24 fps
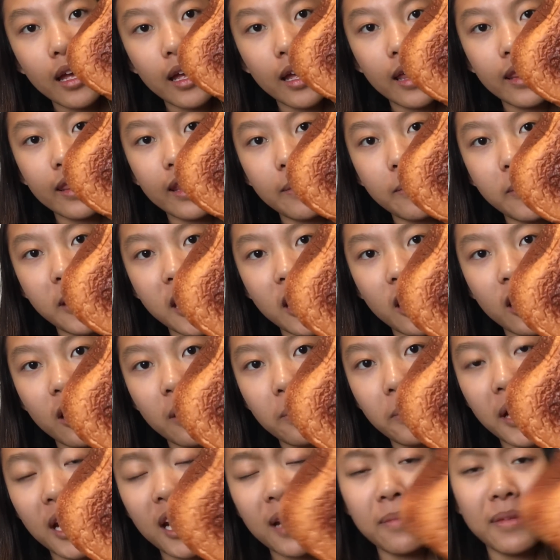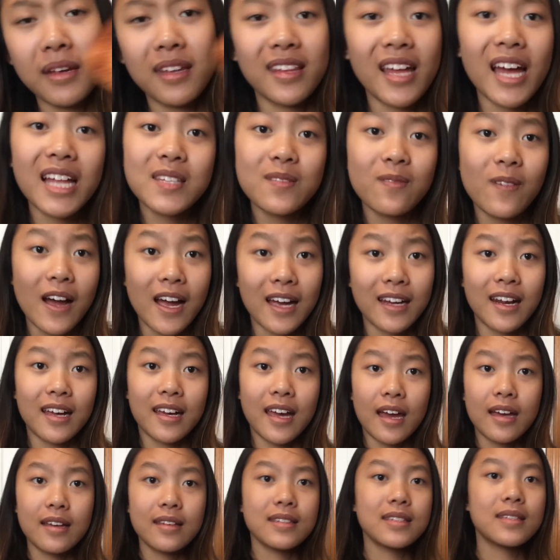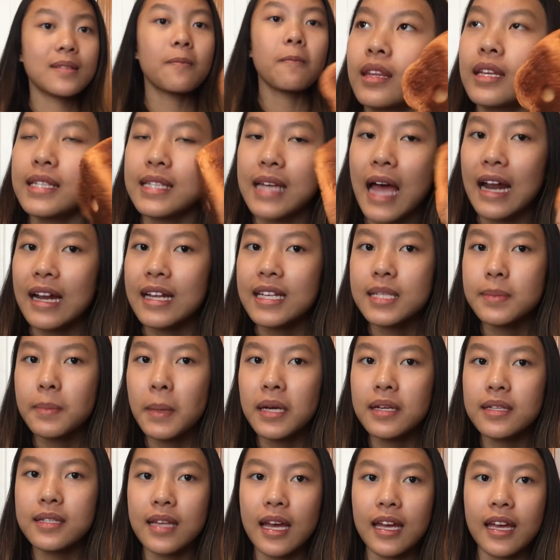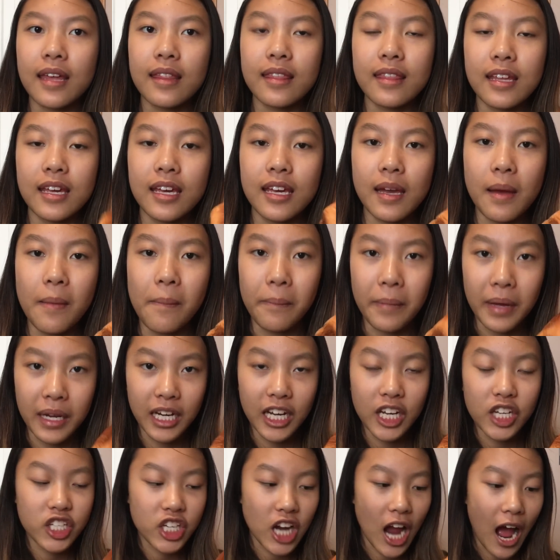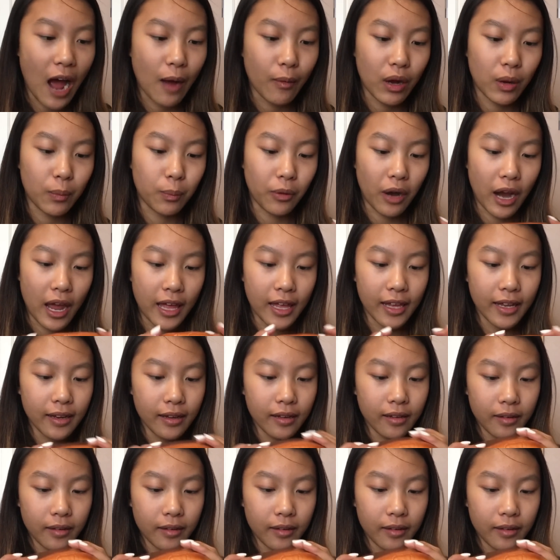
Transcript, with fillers: in the middle, but I mean, that's fine, I guess. This kind of smells like the mini chawa bread.